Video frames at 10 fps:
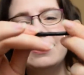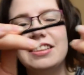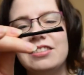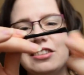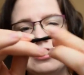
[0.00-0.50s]

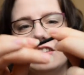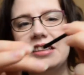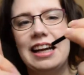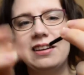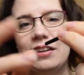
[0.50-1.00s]
feels just as
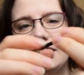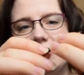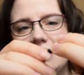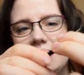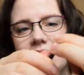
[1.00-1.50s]
high
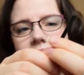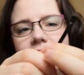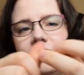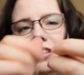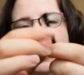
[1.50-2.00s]
quality as the
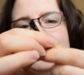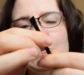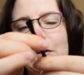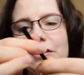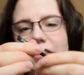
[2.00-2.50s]
full-size
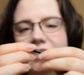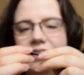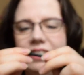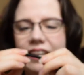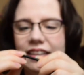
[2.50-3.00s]
brushes.
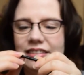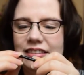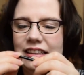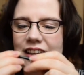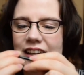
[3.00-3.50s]
It has
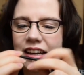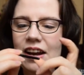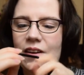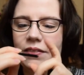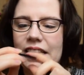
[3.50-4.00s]
the
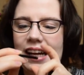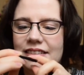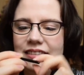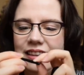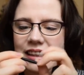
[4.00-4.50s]

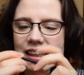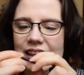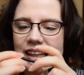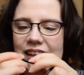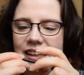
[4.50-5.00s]

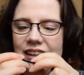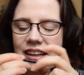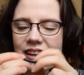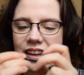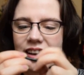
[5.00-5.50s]
plasticky
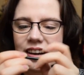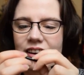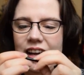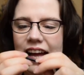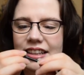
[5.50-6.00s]

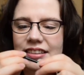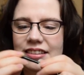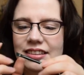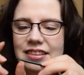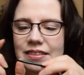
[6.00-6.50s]

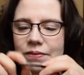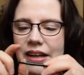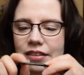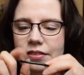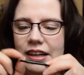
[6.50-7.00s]
handle,
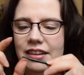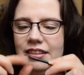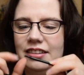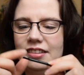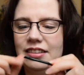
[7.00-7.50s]
metal
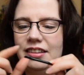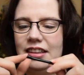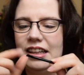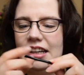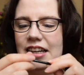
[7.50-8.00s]
ferrule,
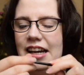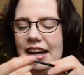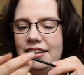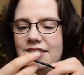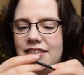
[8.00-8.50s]
the
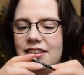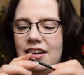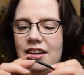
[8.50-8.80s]
nice